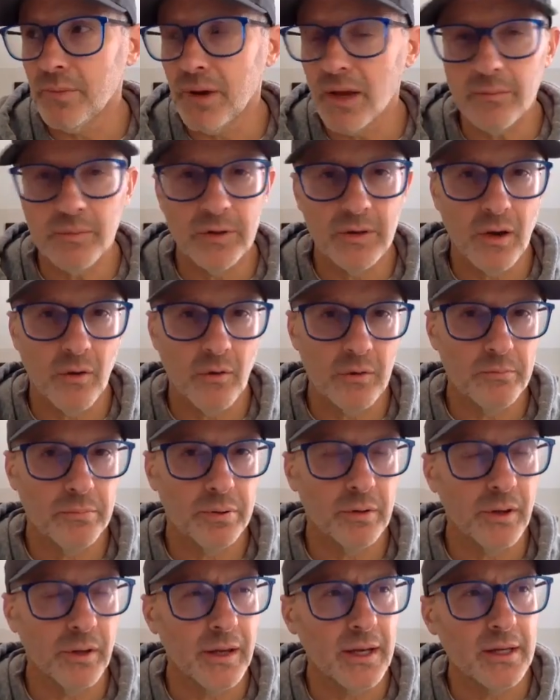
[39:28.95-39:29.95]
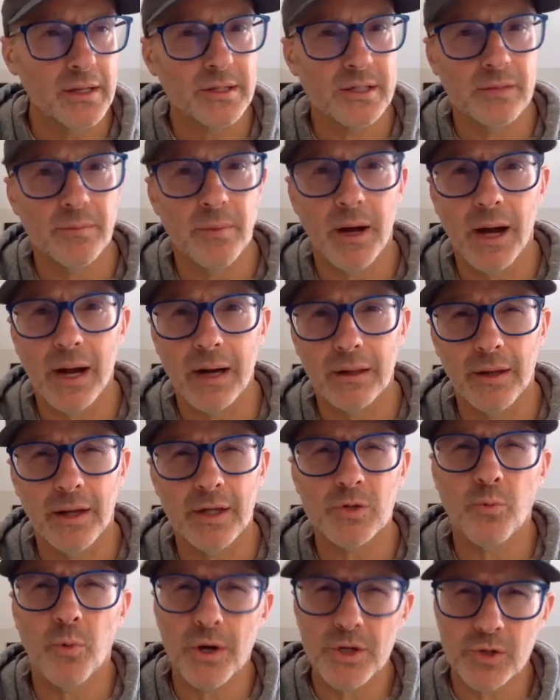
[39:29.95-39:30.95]
Maybe they would play some
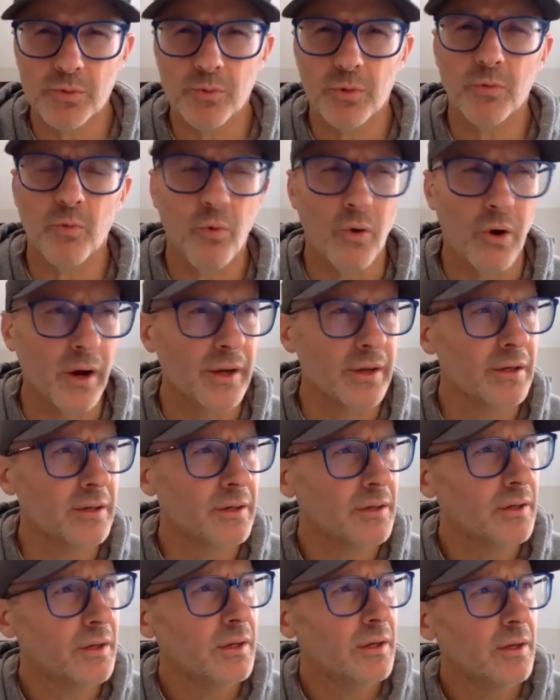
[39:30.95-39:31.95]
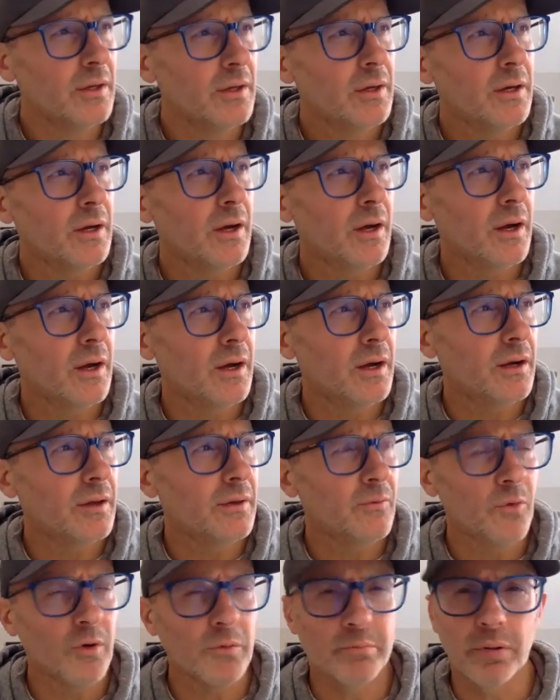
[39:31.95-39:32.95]
highlights. Westwood One
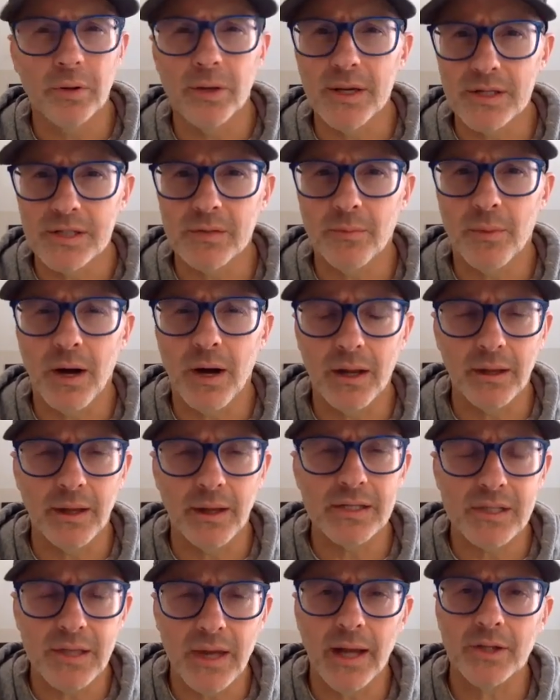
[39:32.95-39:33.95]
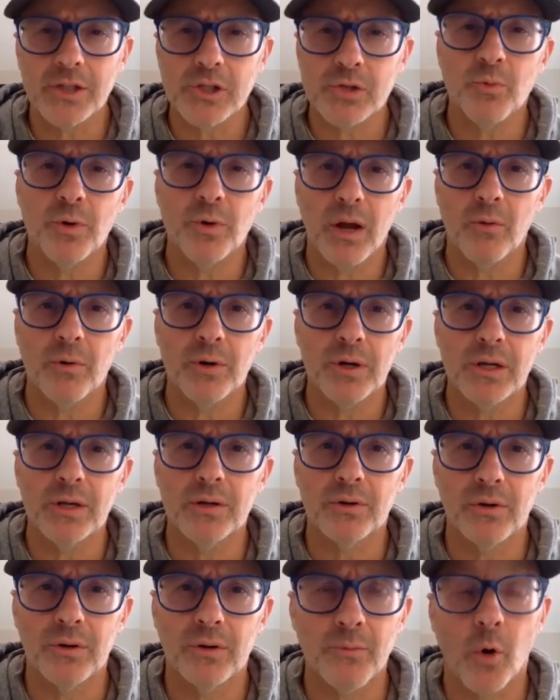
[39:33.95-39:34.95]
would play some highlights. That's when I would
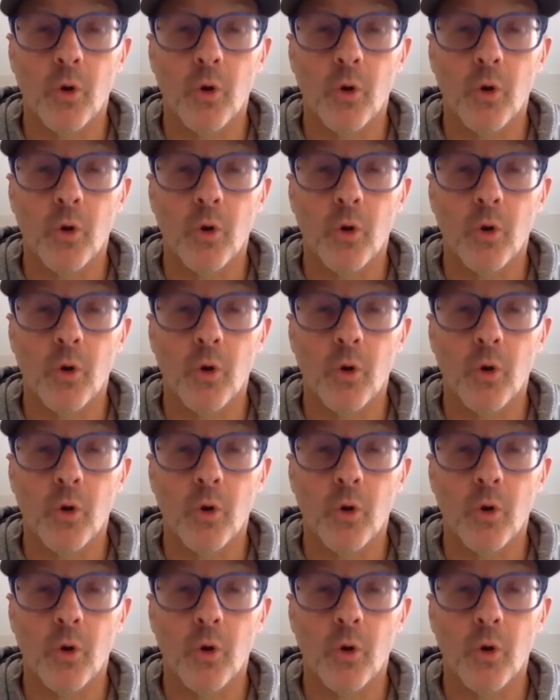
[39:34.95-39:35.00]
hear him.